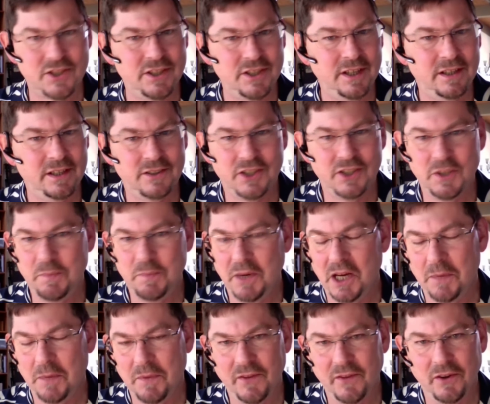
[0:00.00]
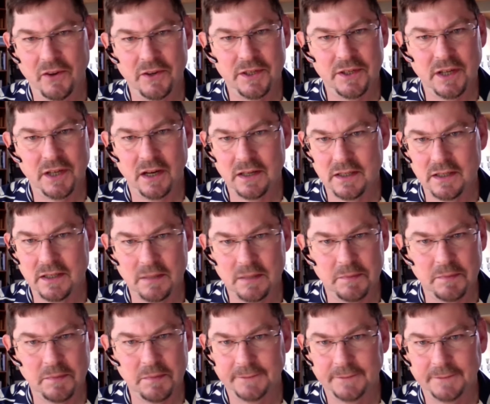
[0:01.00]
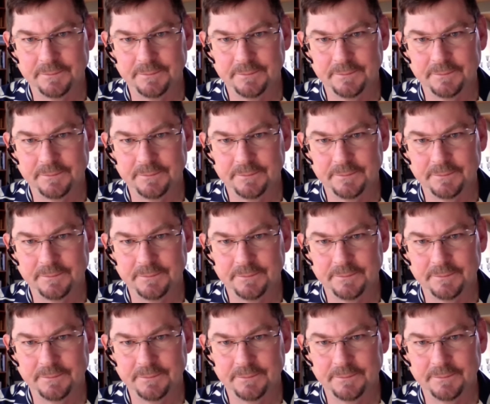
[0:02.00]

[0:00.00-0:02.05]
just pick up the phone and talk to somebody.